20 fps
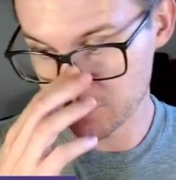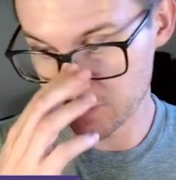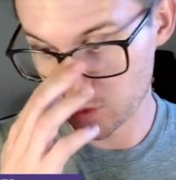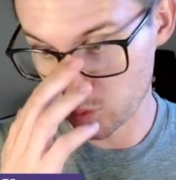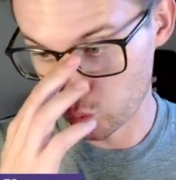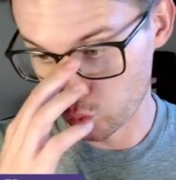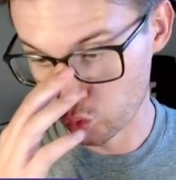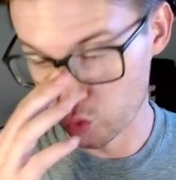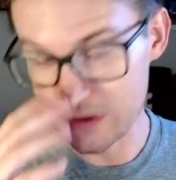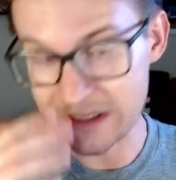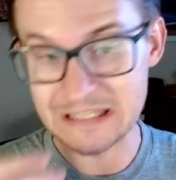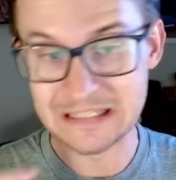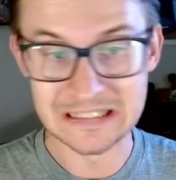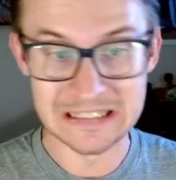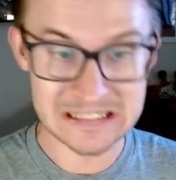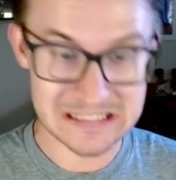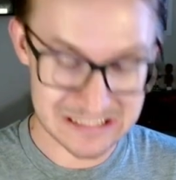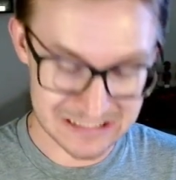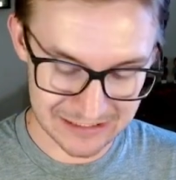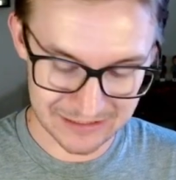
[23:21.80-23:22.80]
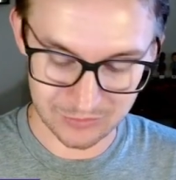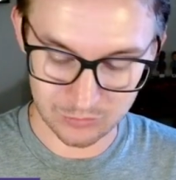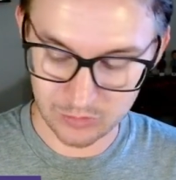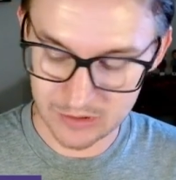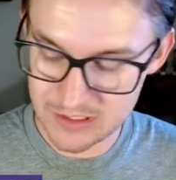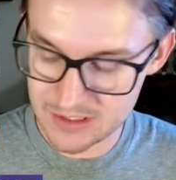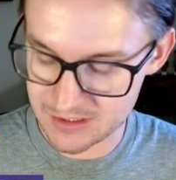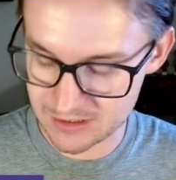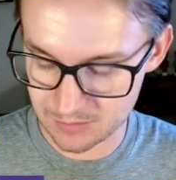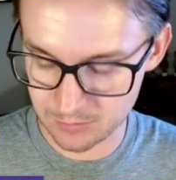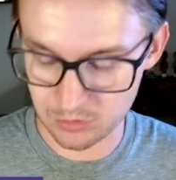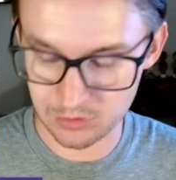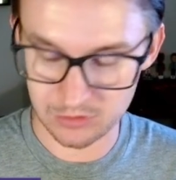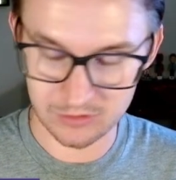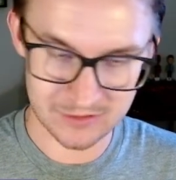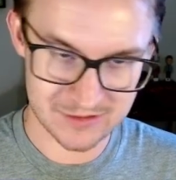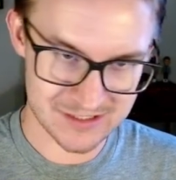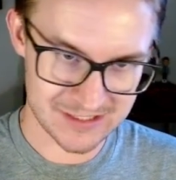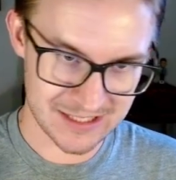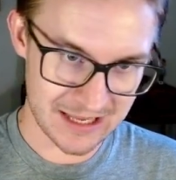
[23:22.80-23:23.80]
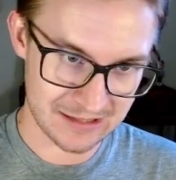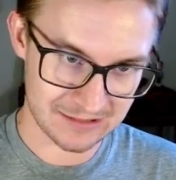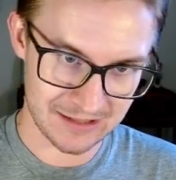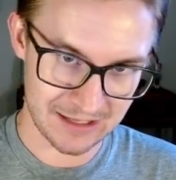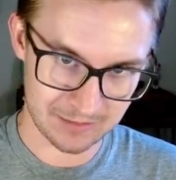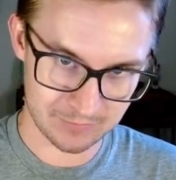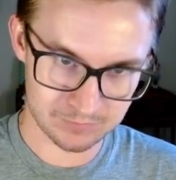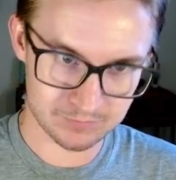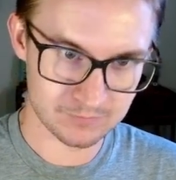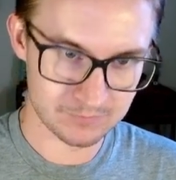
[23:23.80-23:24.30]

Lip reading: realistic and reasonable and say, like,